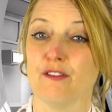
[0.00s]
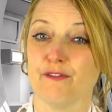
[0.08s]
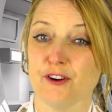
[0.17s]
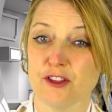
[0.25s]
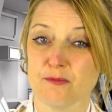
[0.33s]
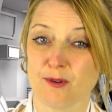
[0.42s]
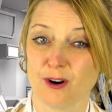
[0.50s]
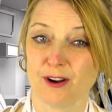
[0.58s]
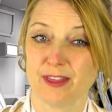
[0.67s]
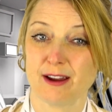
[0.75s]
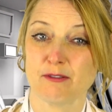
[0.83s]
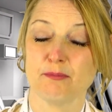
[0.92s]
Furthermore,
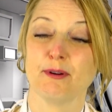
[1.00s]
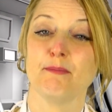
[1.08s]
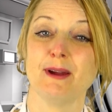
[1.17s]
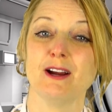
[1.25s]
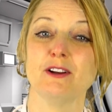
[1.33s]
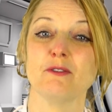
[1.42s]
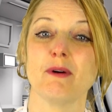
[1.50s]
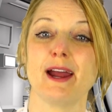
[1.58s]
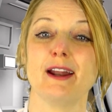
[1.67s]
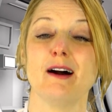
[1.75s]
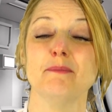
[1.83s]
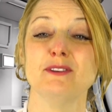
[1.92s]
they were prepared to
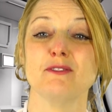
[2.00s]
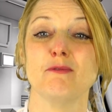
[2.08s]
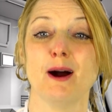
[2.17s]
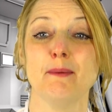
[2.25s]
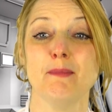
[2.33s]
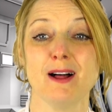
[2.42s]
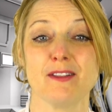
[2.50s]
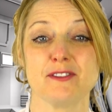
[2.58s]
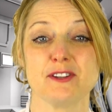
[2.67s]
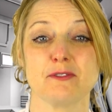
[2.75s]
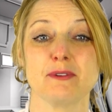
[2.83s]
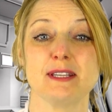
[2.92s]
wait up to one month
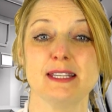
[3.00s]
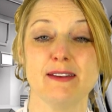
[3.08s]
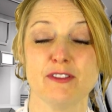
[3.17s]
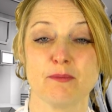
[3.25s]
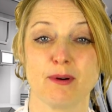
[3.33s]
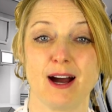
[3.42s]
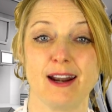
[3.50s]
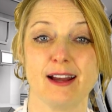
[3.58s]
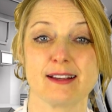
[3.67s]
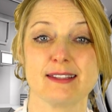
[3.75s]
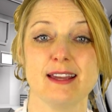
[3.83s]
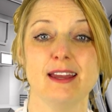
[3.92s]
to receive the
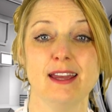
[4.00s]
products,